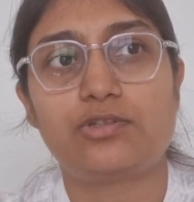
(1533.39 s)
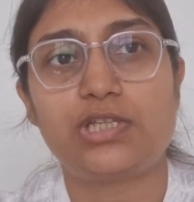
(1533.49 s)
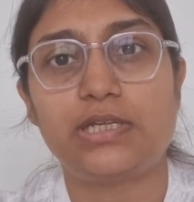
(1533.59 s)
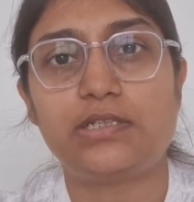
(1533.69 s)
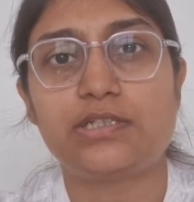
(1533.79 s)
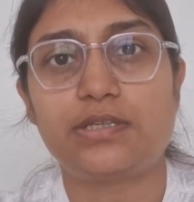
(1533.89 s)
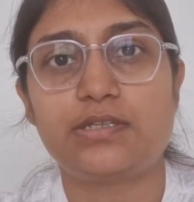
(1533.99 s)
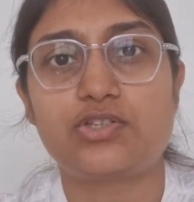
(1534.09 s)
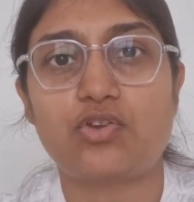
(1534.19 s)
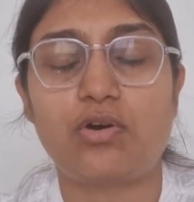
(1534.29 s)
change
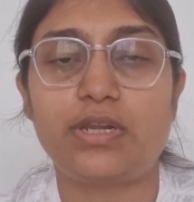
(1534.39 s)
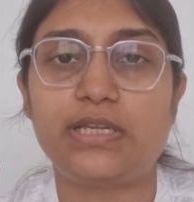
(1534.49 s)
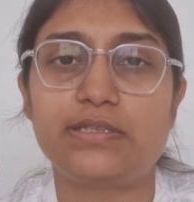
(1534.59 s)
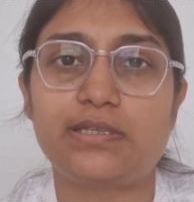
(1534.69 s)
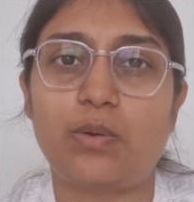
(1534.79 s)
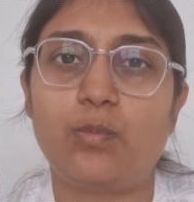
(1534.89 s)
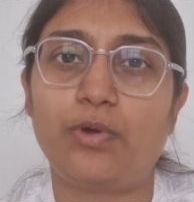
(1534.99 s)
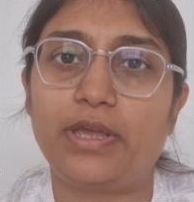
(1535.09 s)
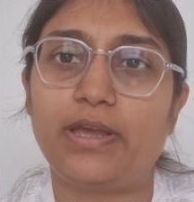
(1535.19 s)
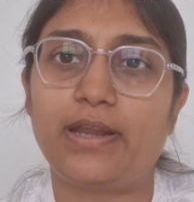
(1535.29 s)
the story in some
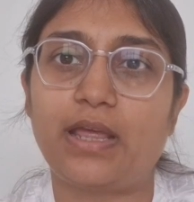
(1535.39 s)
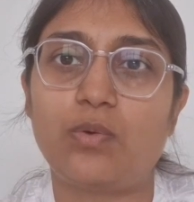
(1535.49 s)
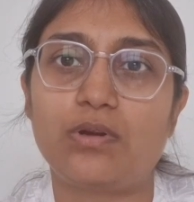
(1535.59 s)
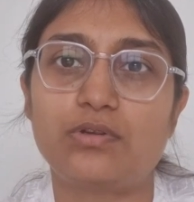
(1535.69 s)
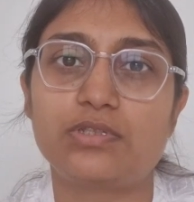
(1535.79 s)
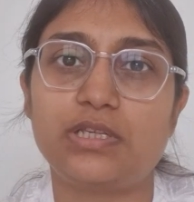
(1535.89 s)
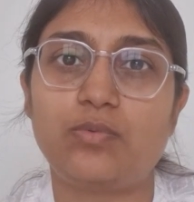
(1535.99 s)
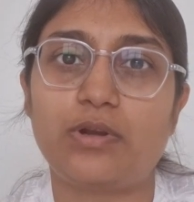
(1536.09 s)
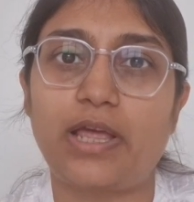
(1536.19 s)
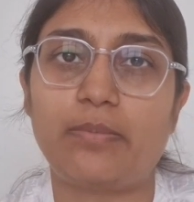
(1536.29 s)
way, and I want to
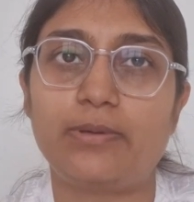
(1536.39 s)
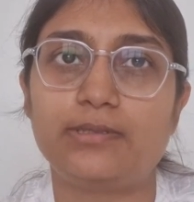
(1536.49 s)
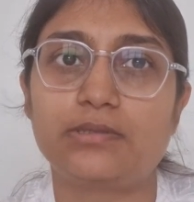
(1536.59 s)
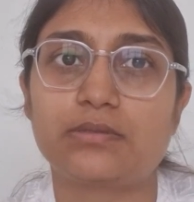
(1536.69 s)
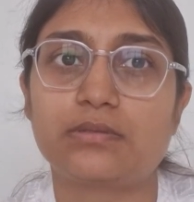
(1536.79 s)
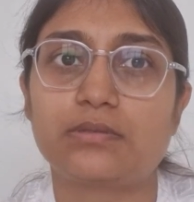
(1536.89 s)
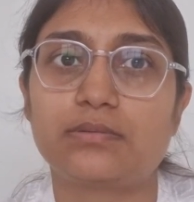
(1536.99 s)
see what happens.